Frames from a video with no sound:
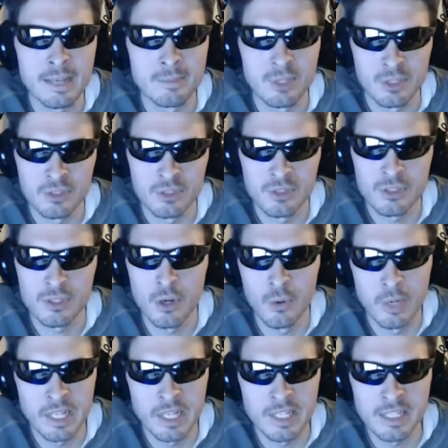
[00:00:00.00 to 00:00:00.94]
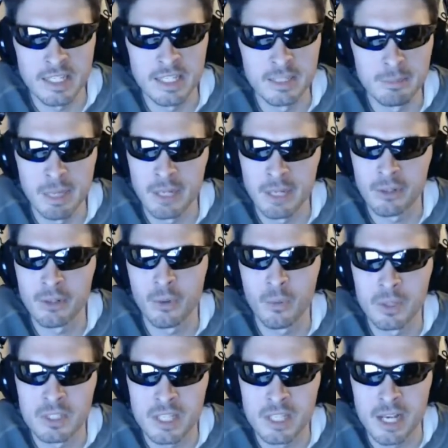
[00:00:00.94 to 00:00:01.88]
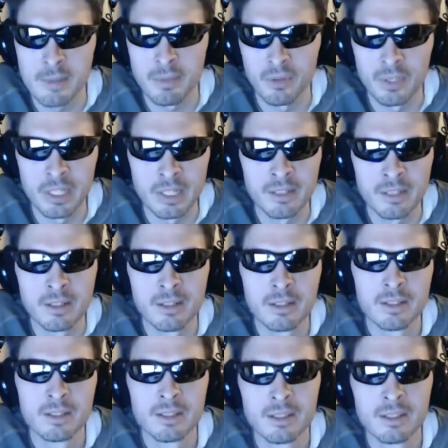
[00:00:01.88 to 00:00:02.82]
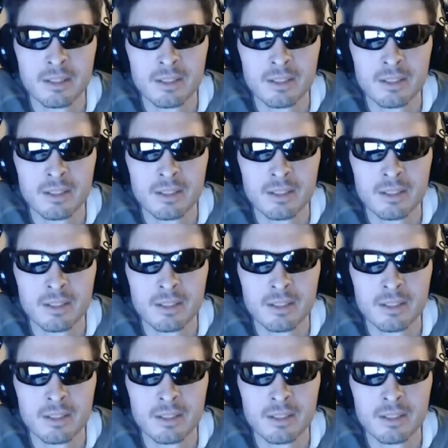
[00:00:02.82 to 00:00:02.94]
are so easy compared to the ones I played. I